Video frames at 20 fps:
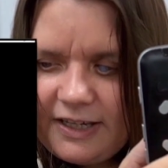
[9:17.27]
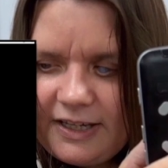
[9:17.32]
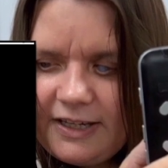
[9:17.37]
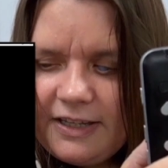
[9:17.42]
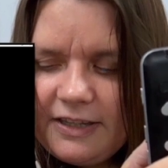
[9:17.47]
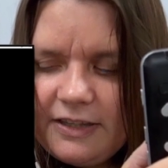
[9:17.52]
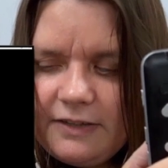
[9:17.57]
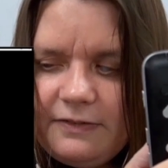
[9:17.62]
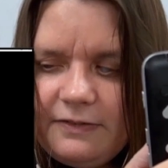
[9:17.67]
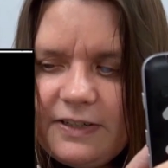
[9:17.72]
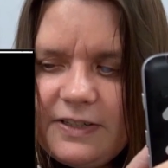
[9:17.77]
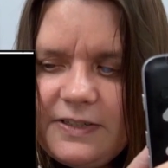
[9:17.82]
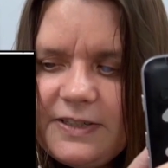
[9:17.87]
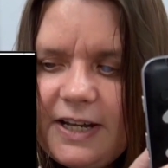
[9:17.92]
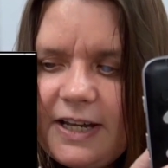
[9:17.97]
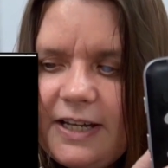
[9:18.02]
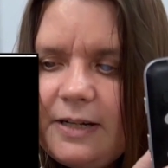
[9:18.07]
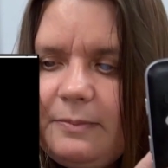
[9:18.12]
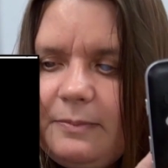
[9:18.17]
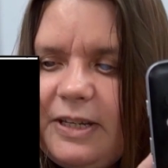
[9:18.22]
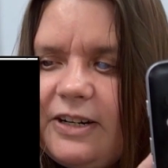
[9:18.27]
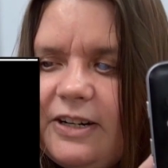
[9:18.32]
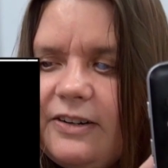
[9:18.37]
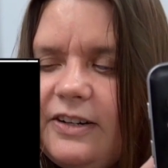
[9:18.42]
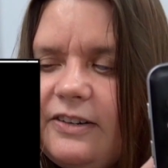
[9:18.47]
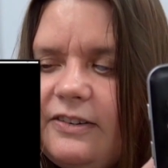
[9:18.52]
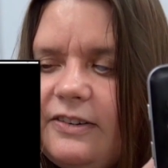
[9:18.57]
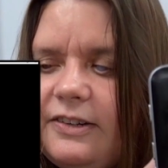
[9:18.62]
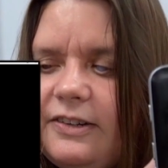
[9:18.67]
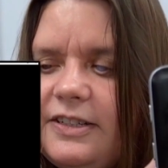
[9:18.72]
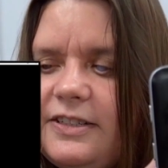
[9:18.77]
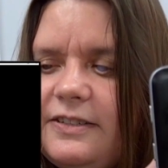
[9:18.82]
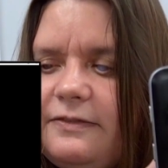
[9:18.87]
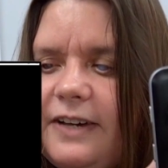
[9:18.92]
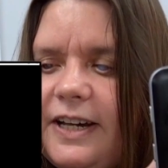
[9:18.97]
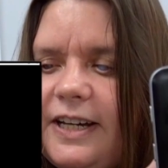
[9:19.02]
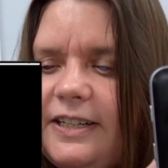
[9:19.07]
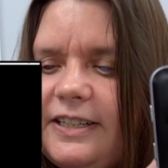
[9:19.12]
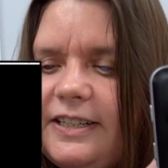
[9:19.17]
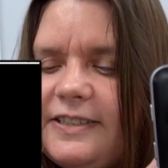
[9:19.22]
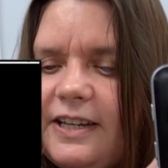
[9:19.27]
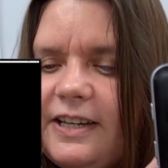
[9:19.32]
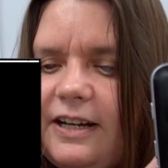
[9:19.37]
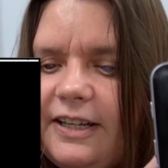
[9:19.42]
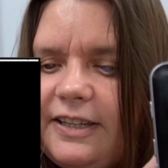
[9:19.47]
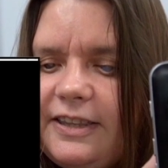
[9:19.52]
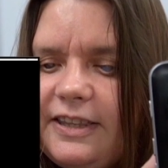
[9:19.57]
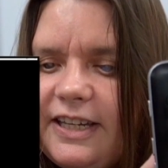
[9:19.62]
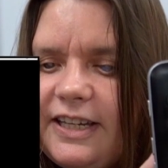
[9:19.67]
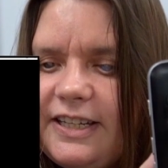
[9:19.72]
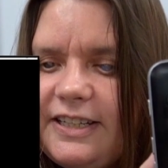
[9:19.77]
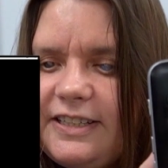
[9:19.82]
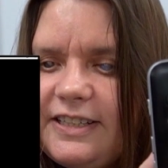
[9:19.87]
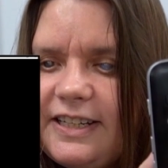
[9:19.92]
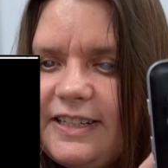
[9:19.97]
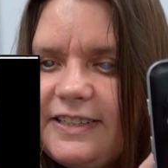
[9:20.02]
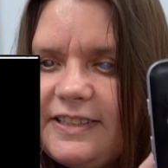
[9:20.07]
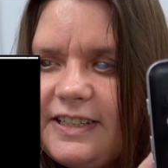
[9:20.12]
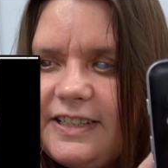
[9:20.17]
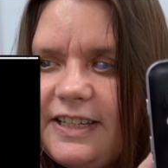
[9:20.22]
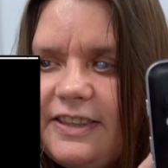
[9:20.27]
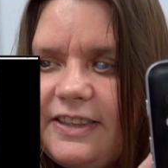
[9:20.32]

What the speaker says: The first item here you're going to find is Online Daisy,